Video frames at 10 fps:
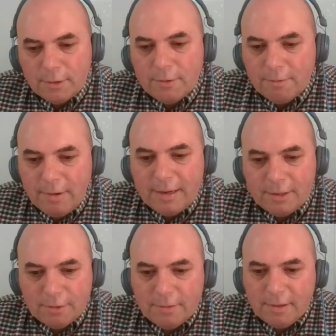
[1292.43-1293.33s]
So
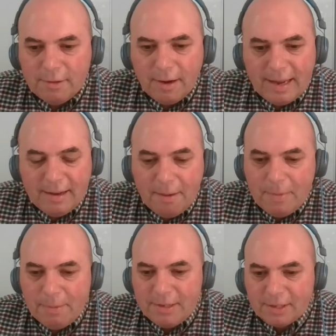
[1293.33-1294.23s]
again, that
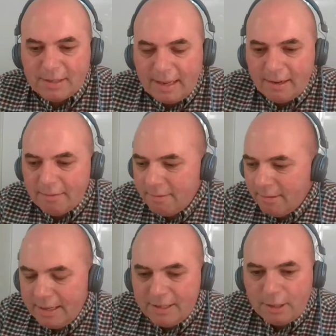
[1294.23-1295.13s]
maybe just kind
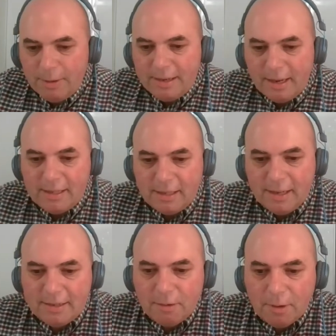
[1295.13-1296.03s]
of leads quite
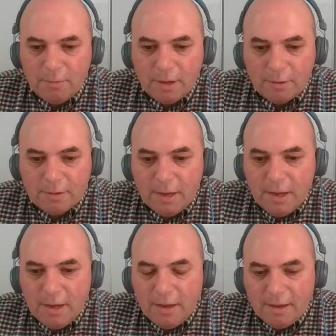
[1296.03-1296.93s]
nicely into what,
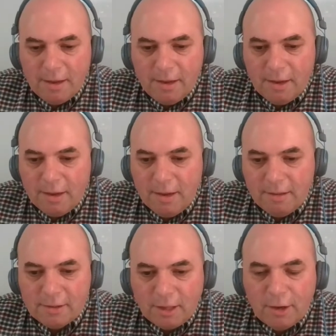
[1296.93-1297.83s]

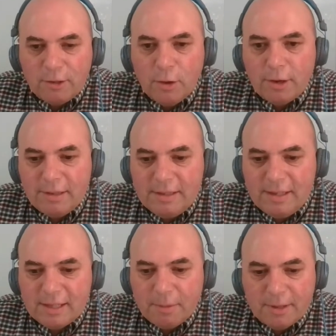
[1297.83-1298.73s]
there's a lot of talk
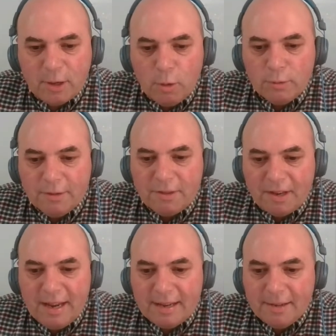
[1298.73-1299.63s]
these days about the golden
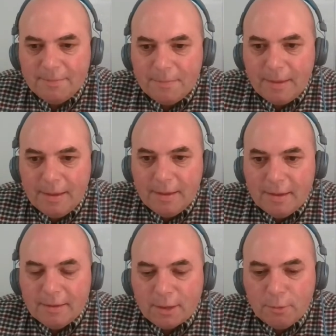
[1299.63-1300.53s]
thread
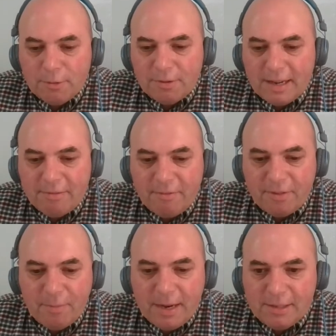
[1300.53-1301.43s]
of
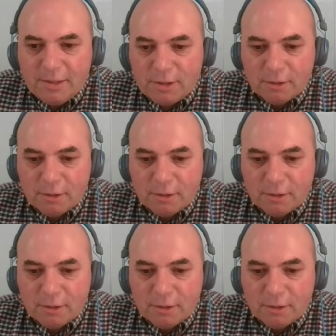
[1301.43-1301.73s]
information.